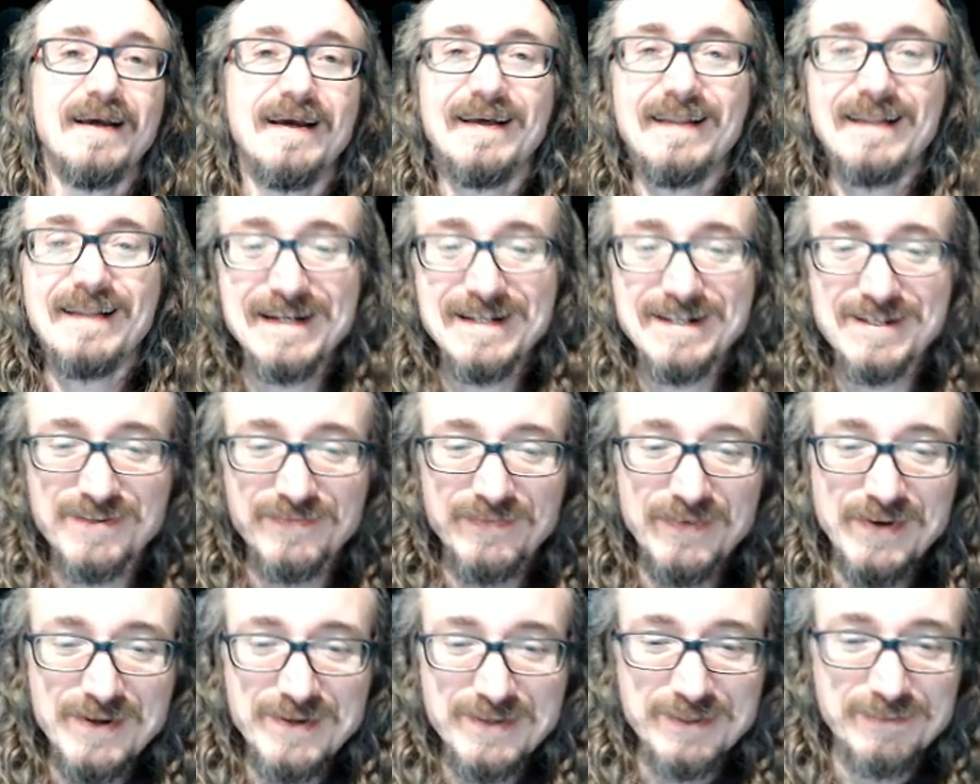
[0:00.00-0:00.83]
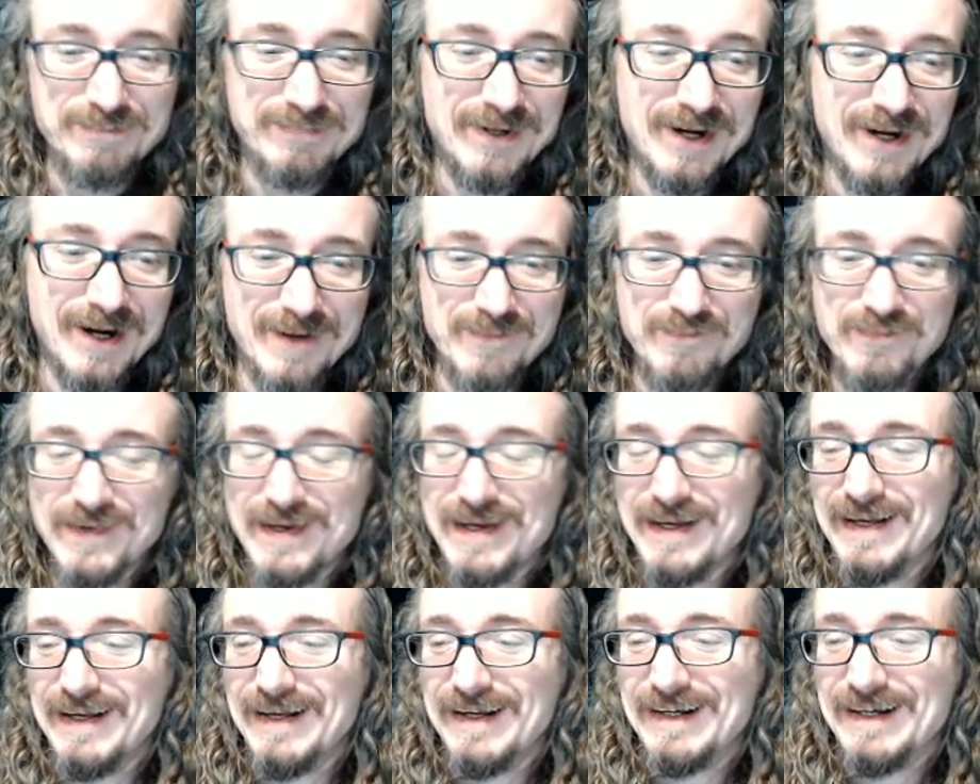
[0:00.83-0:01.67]
that just falls apart.
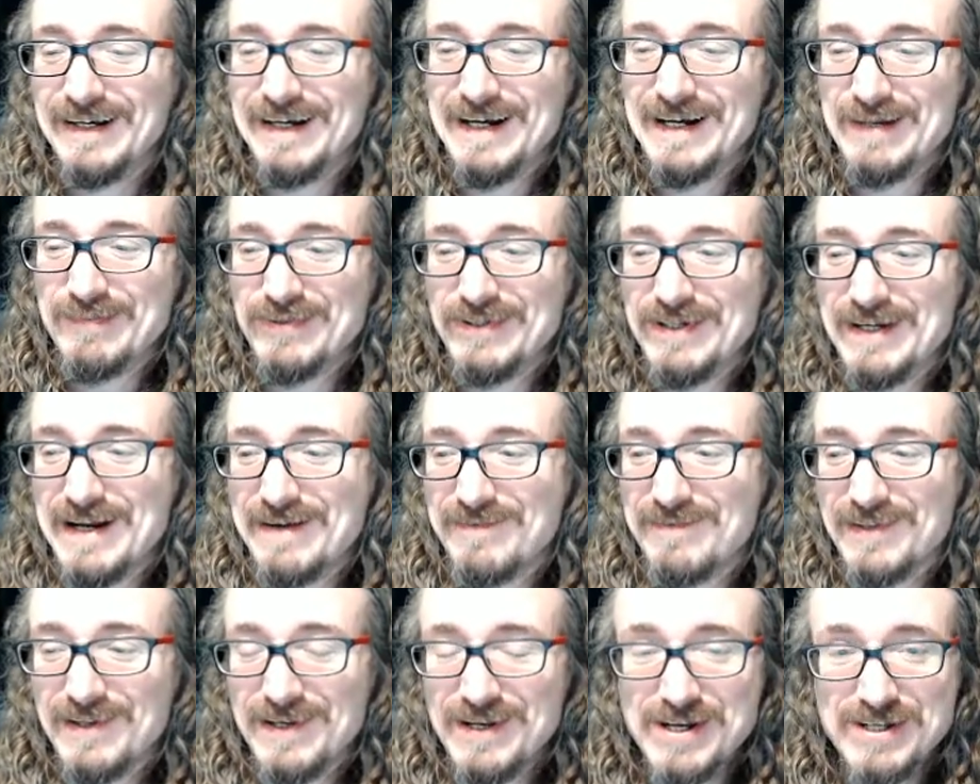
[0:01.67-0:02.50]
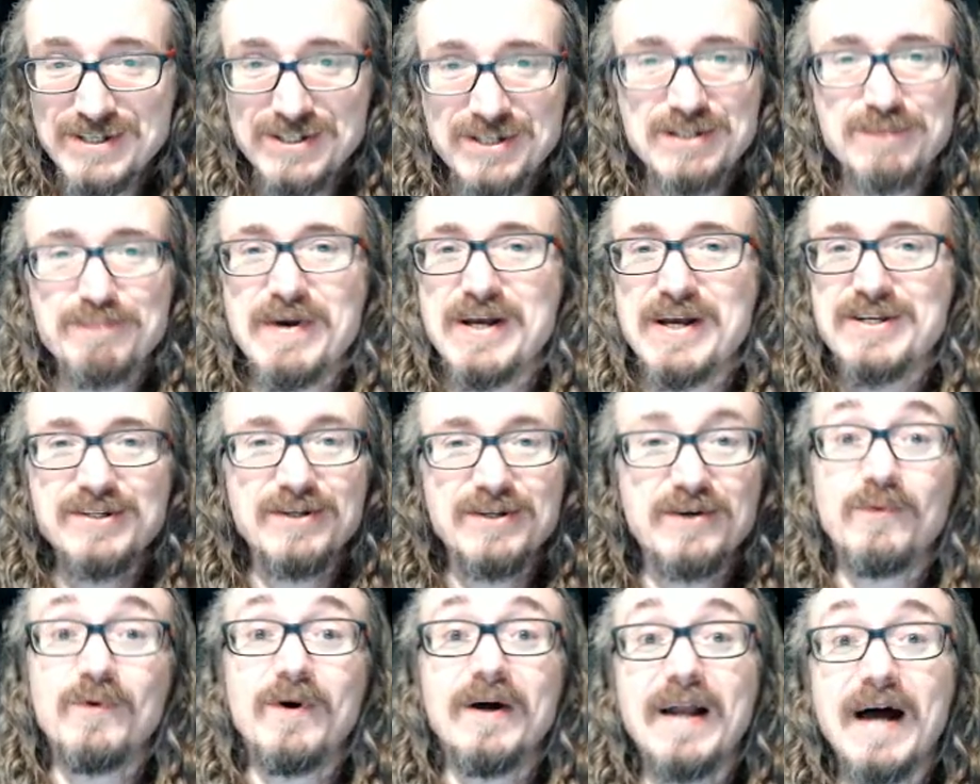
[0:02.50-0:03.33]
Uh, but nevertheless, just based
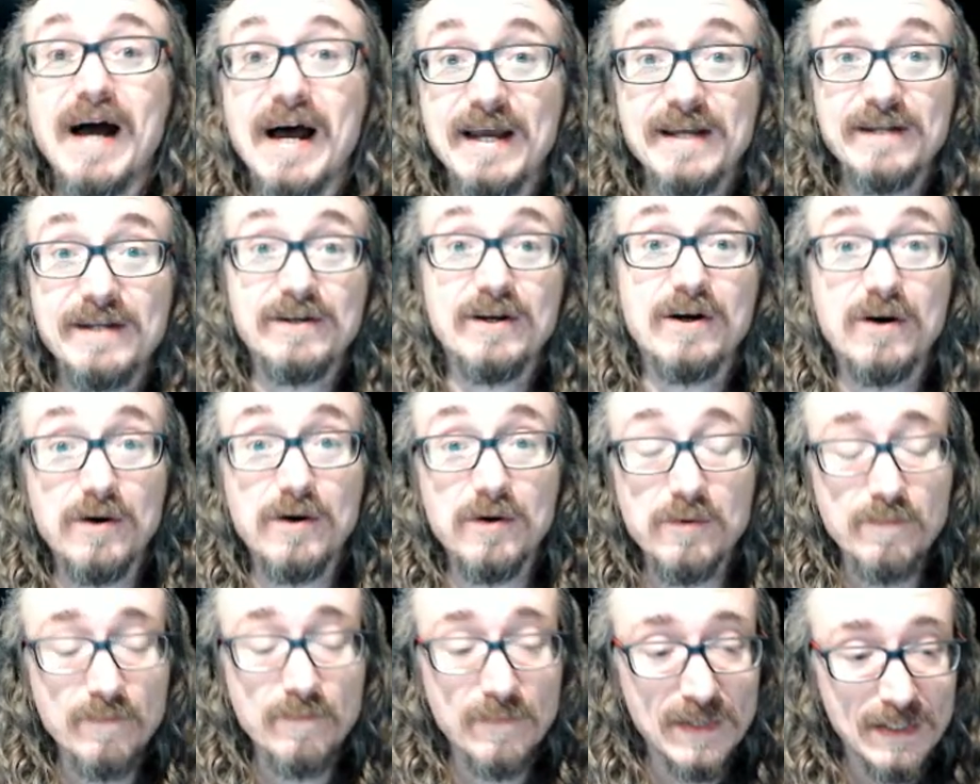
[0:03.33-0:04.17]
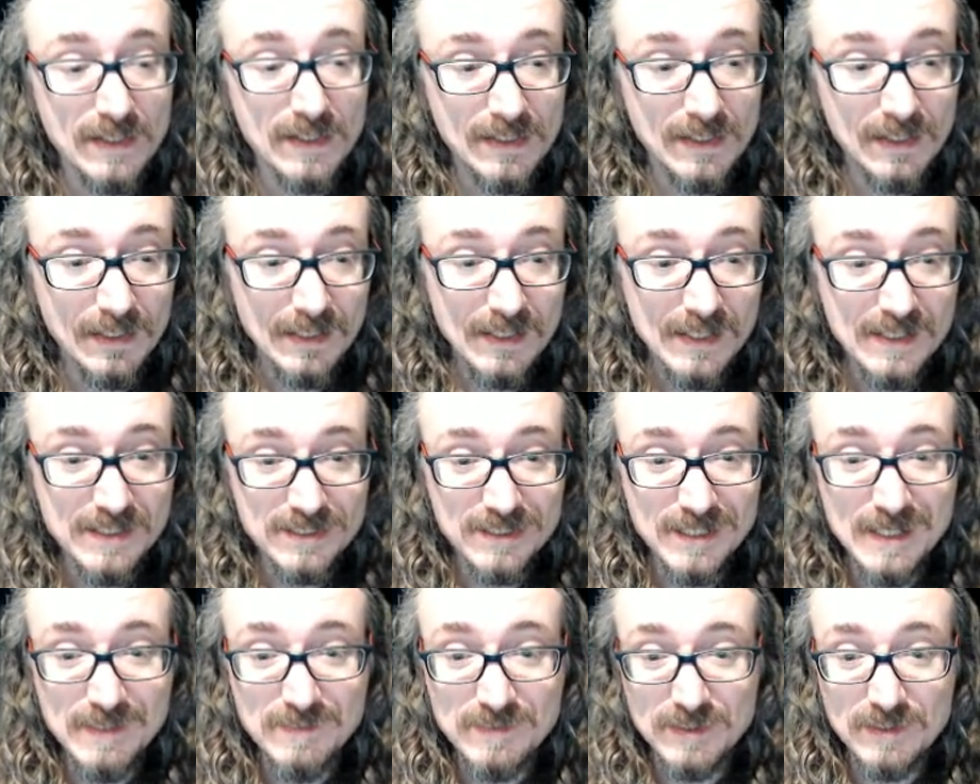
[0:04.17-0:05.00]
on what I know, it
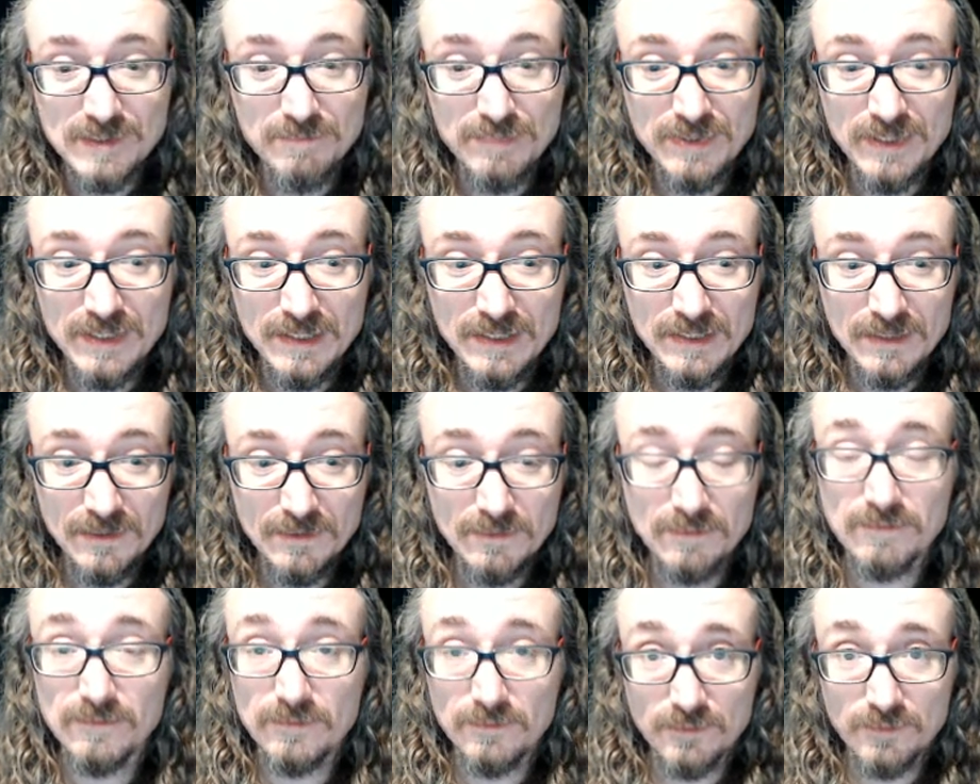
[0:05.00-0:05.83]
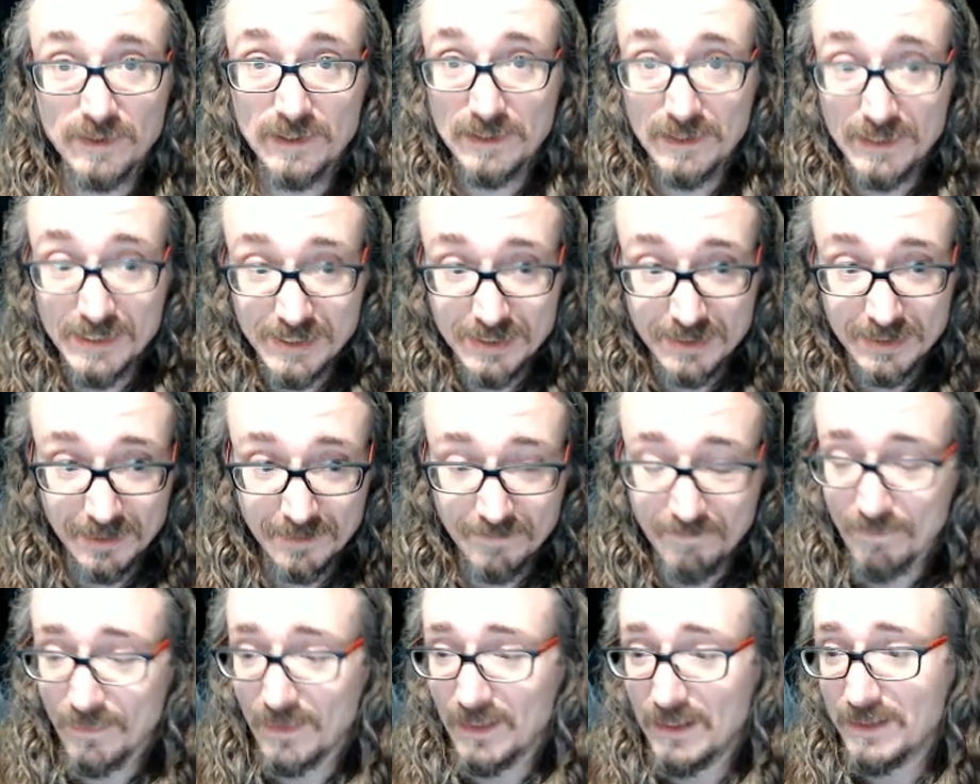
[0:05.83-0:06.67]
seems to be realistic.
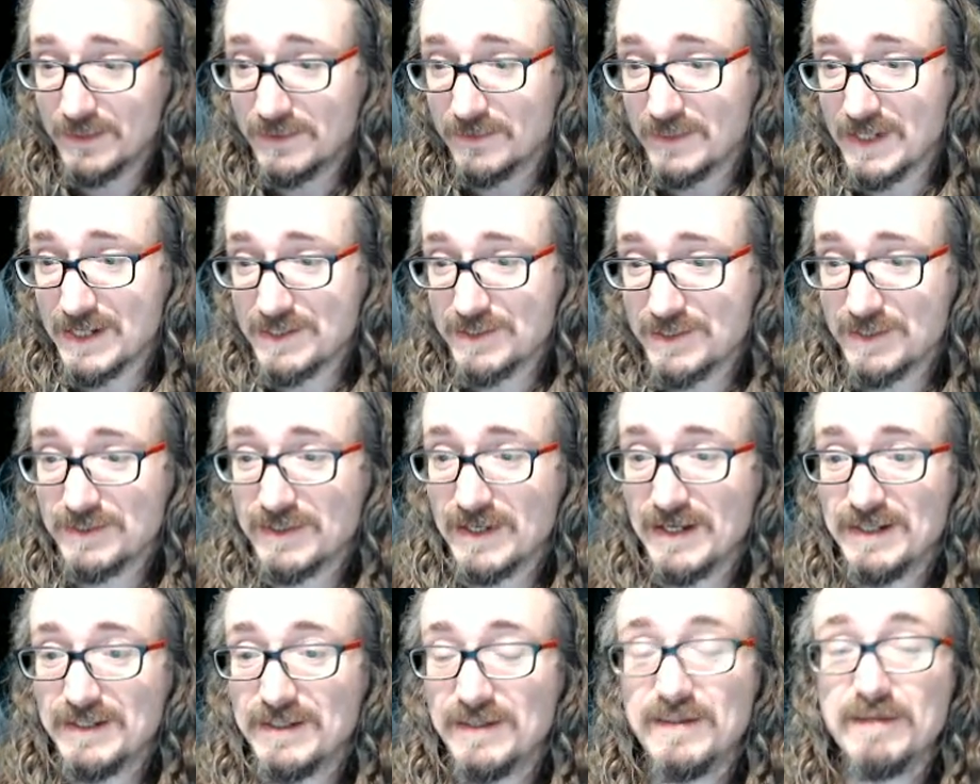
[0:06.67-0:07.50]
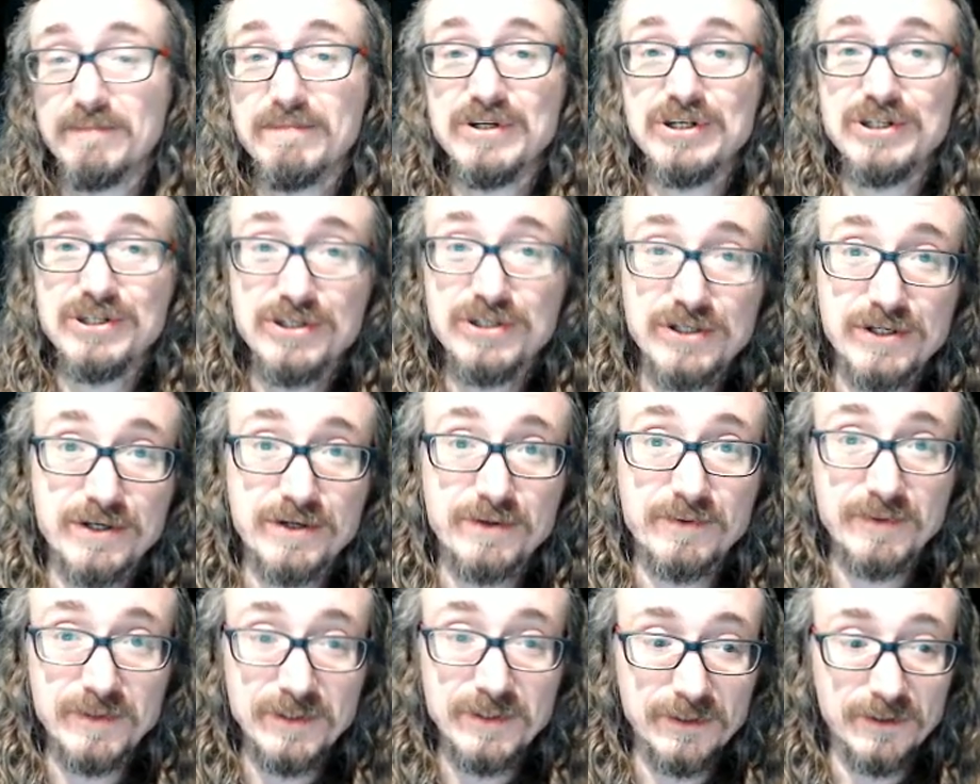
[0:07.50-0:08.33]
Uh, so that's this idea of the
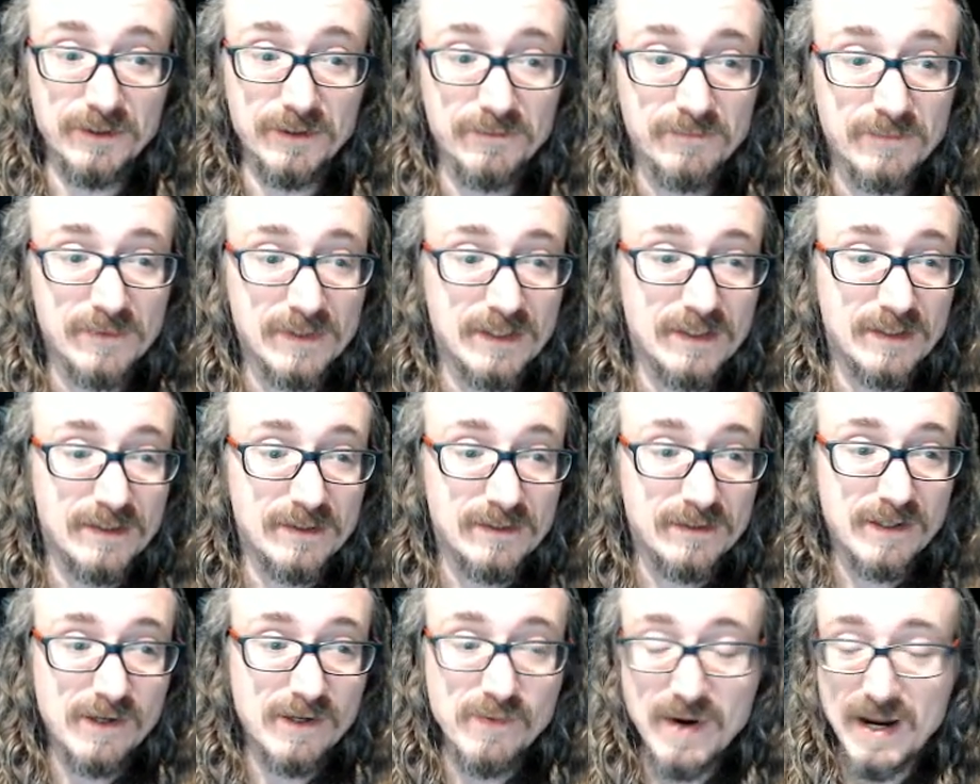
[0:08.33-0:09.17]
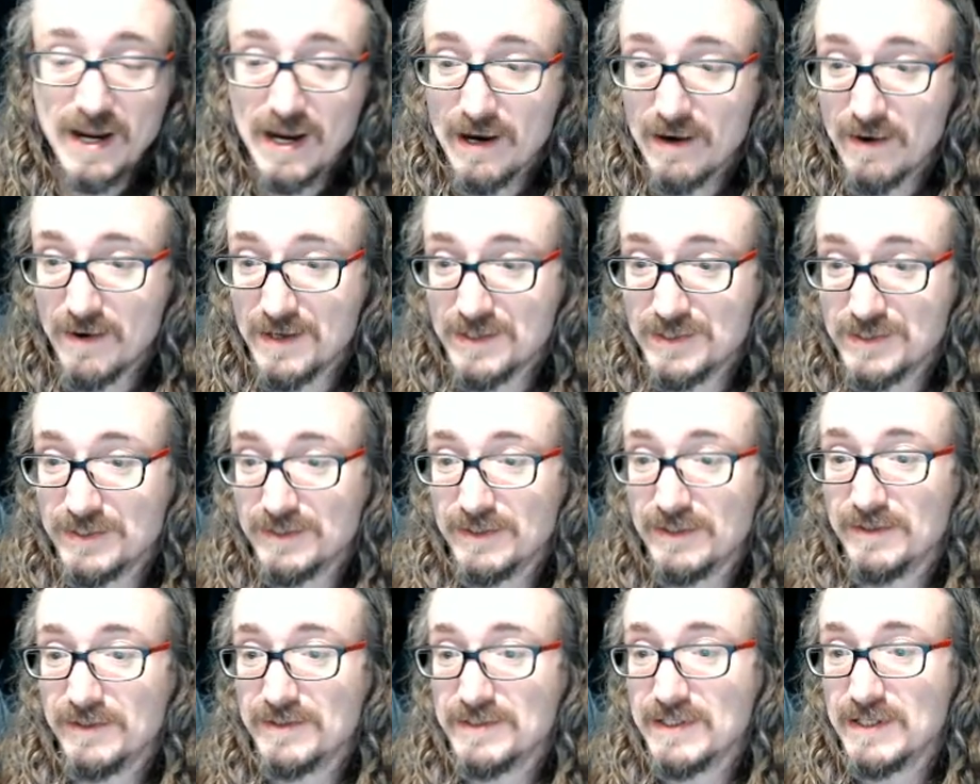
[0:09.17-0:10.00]
material coherence. You
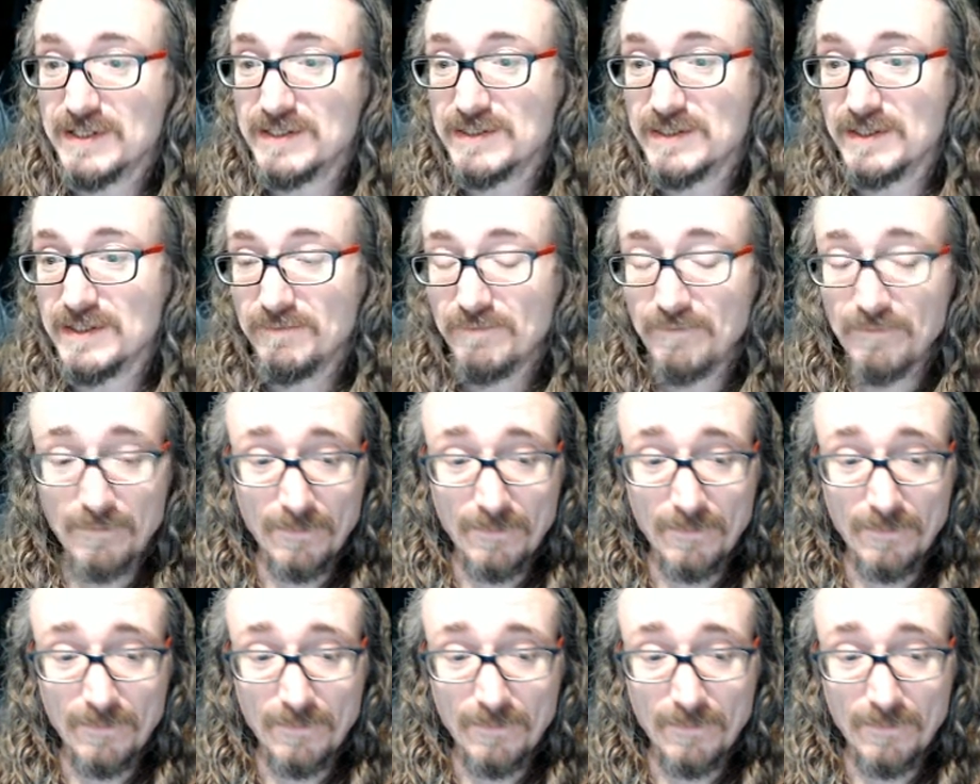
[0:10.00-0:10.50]
know, is, is it?